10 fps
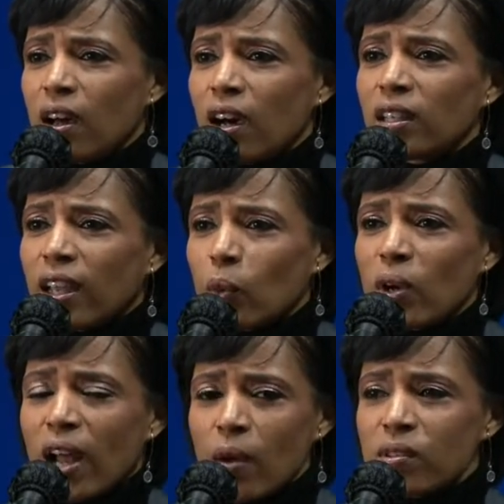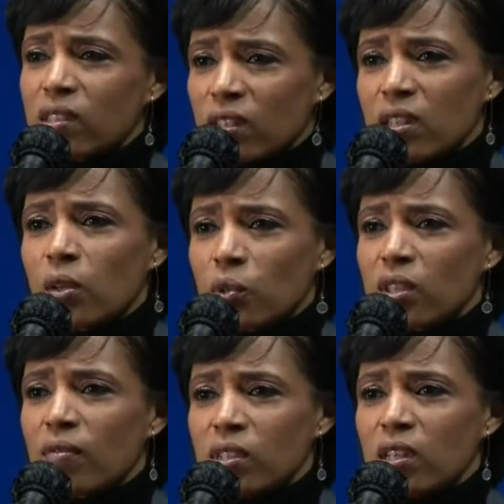unlike when I was 16 or
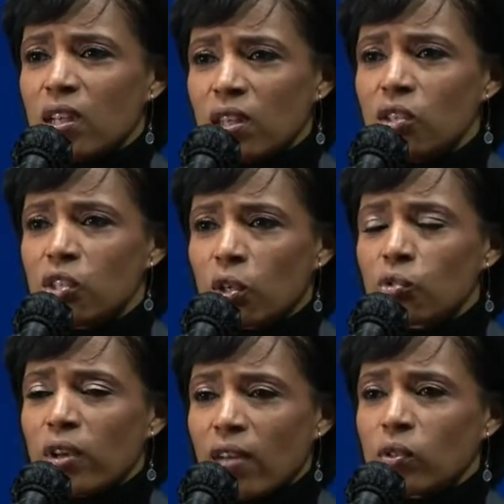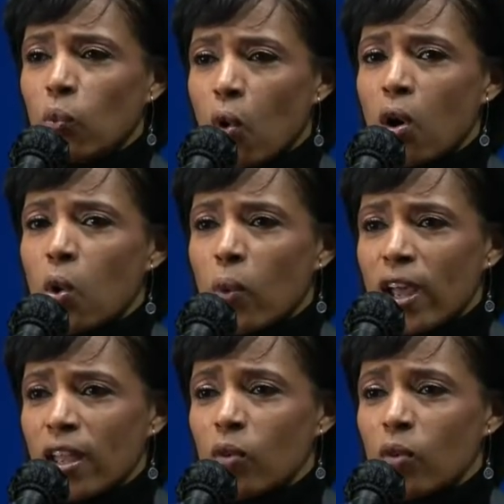17, these children have to walk away,